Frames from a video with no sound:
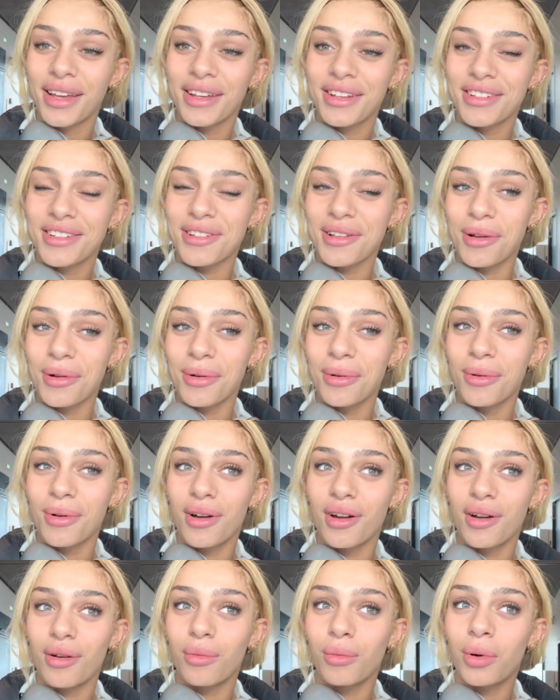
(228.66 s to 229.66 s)

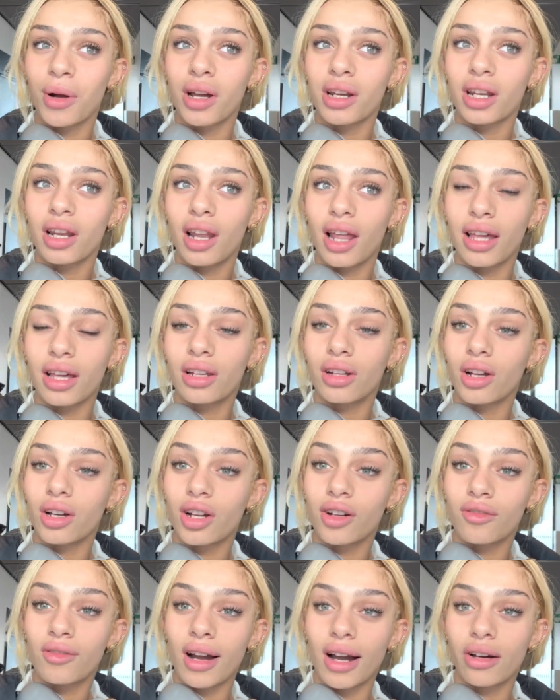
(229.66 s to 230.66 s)
So we're gonna like look
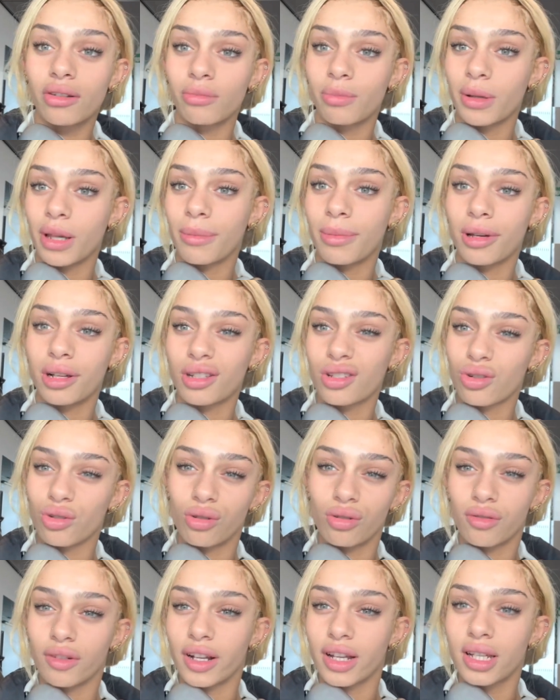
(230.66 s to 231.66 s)
around, be a bit of
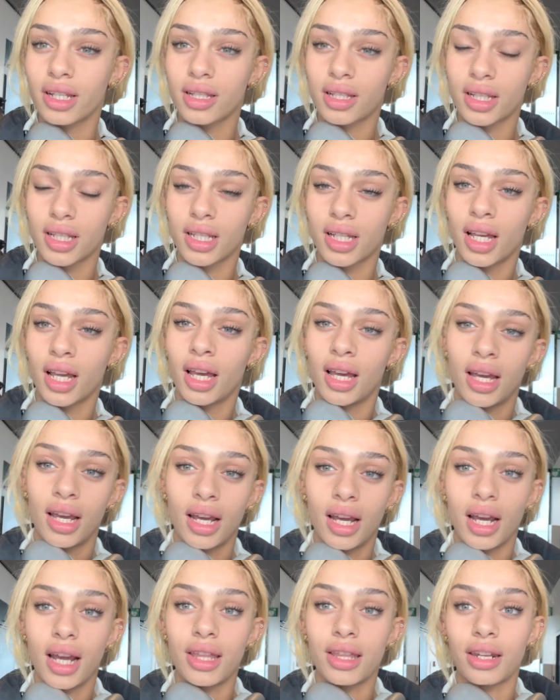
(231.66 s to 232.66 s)
tourists
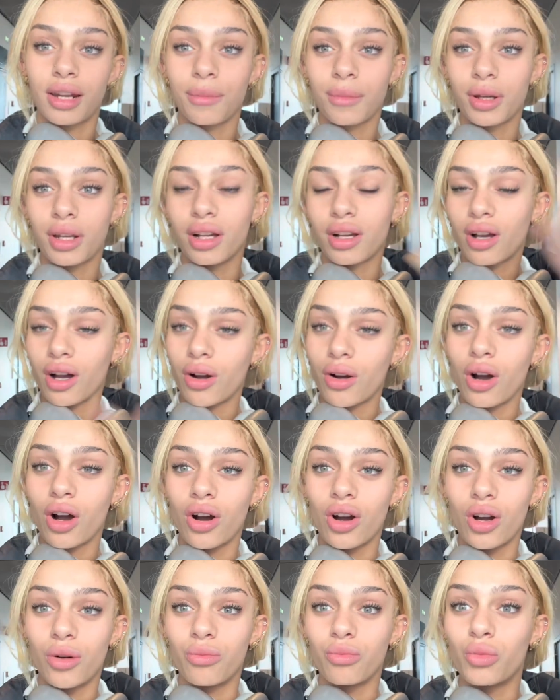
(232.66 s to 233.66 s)
and then I'm gonna go
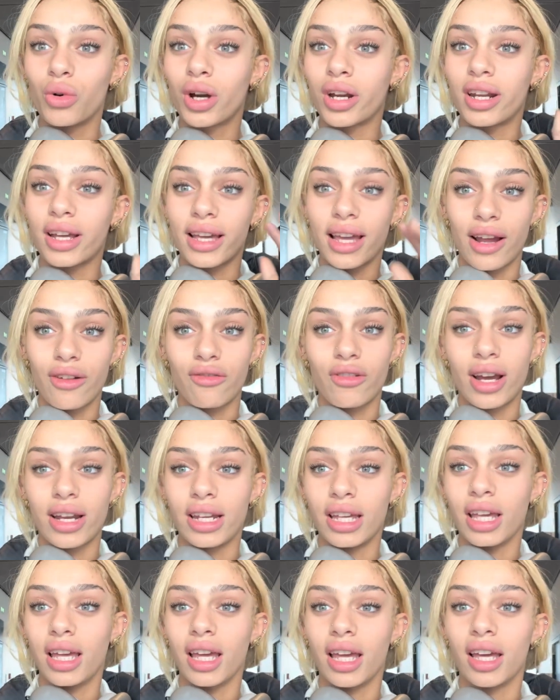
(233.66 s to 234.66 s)
home, we're gonna get
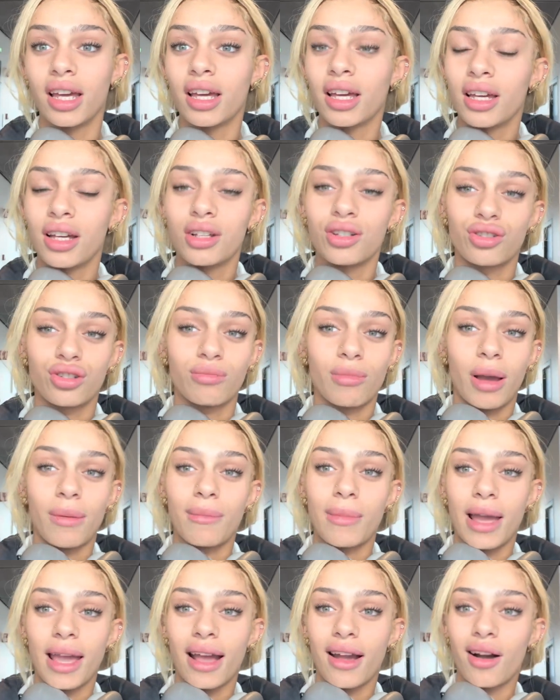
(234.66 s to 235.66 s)
ready, do my
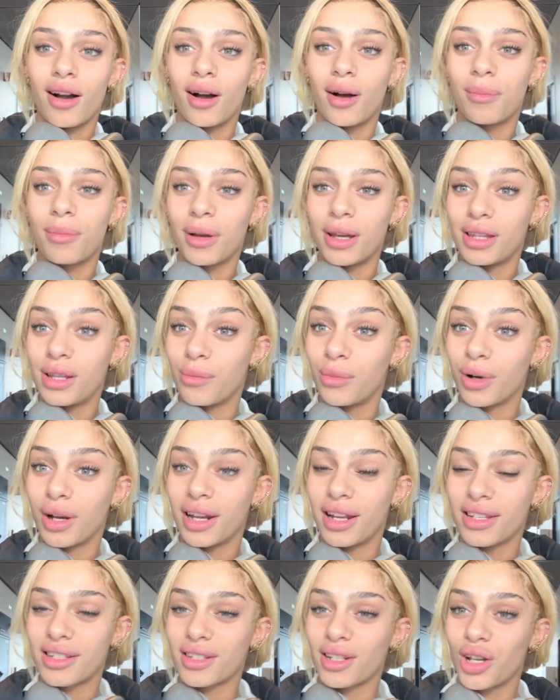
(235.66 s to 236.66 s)
makeup and then we're
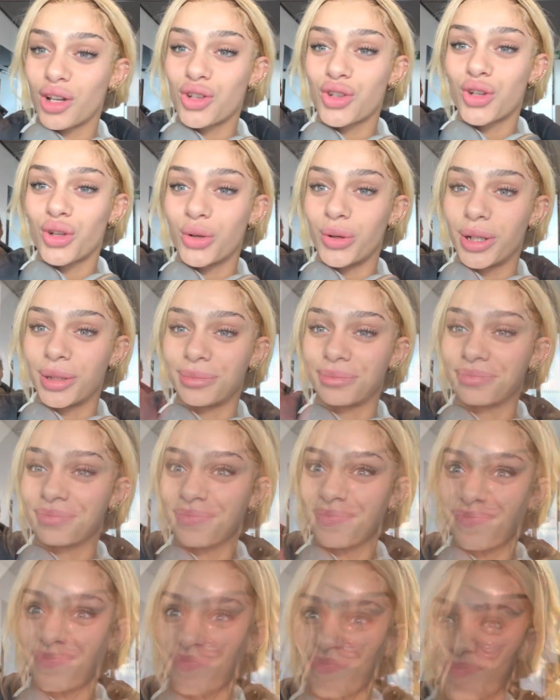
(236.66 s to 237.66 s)
gonna start shooting.
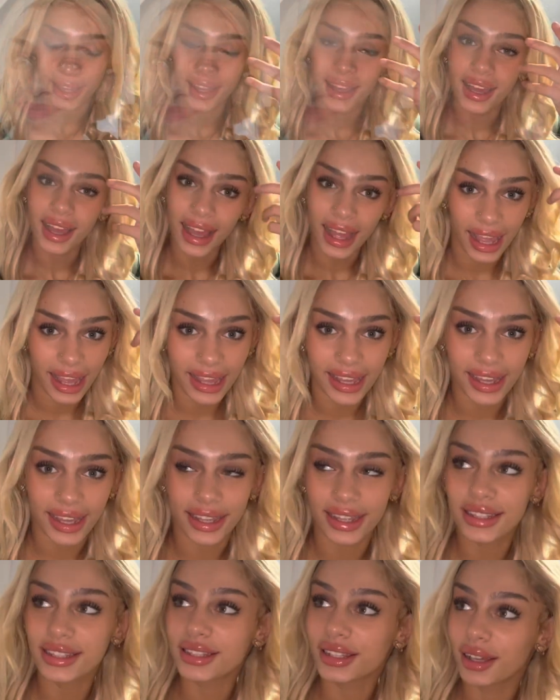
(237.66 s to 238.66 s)
Hi
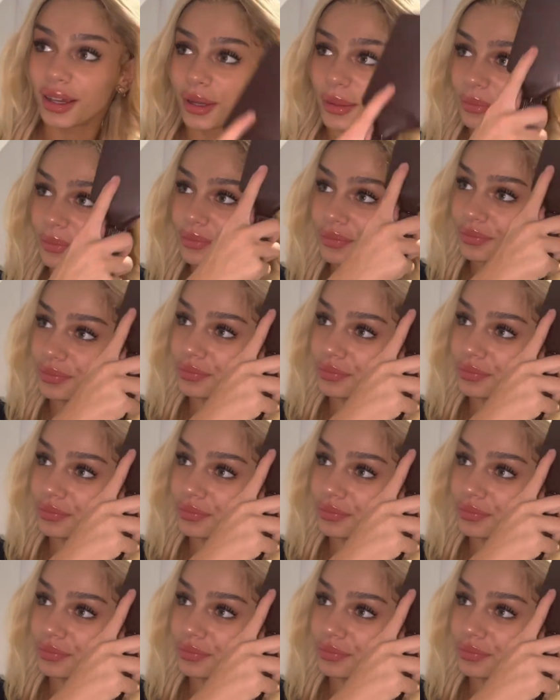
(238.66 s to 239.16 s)
guys, um,